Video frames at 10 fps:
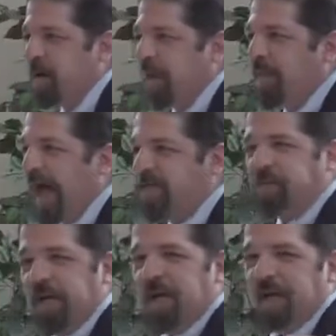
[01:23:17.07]
Right?
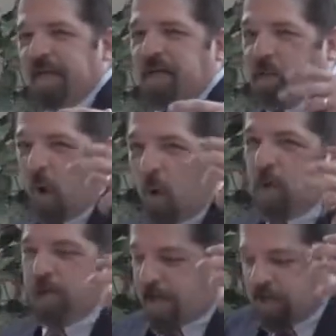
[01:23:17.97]
That's
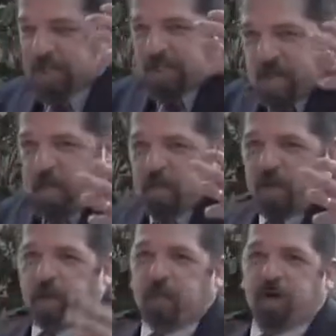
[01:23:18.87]
old. That's steeped
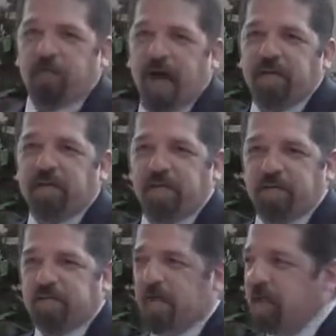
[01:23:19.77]
in the book of
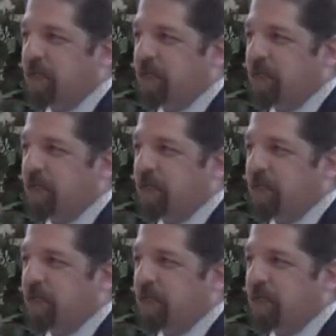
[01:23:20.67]
Exodus.